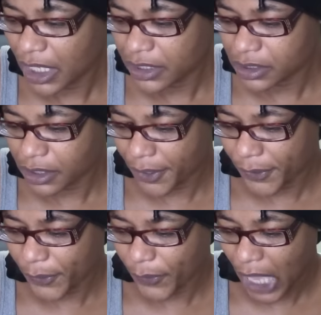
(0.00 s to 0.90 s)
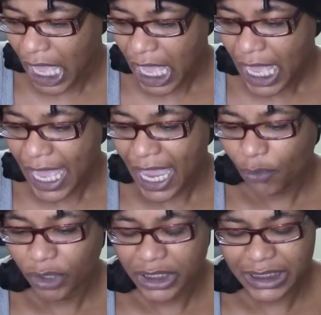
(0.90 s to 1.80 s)
So I
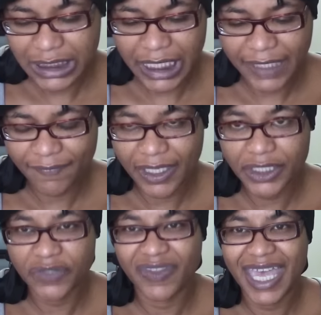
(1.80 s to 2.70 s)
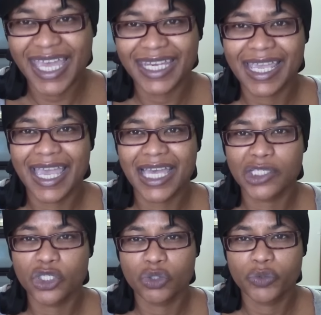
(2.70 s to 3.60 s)
wanted to take advantage of that and I had
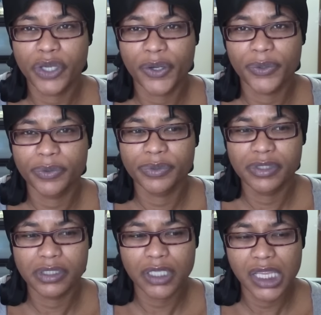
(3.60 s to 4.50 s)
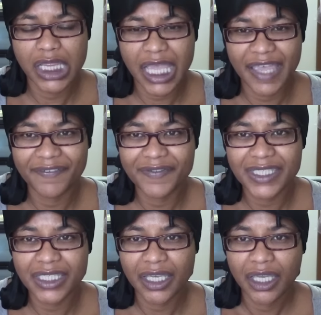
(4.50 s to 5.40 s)
two codes
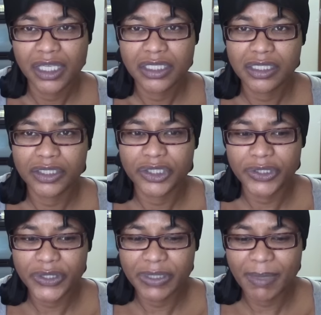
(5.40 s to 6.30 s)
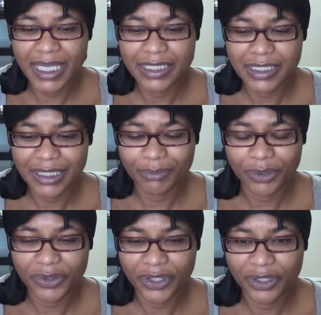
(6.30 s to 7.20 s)
left to use by
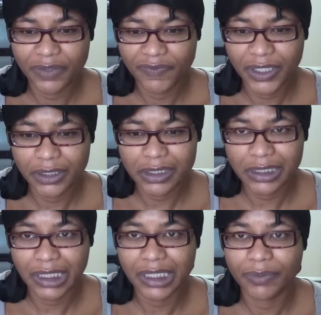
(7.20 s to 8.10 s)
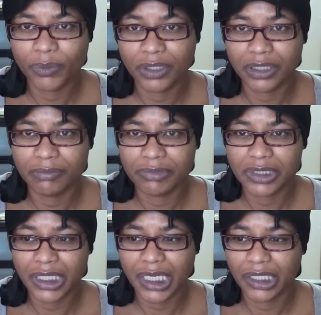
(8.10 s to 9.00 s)
December 31st and I didn't want them
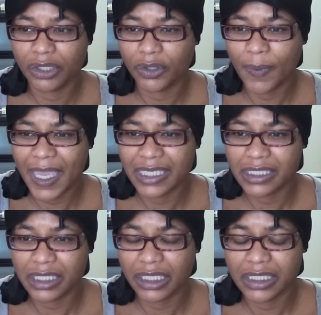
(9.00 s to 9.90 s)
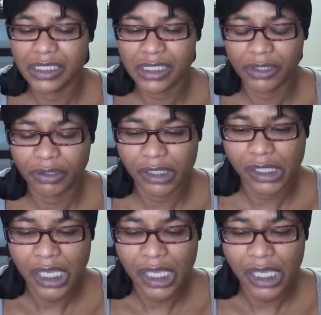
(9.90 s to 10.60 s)
to kind of go to waste and considering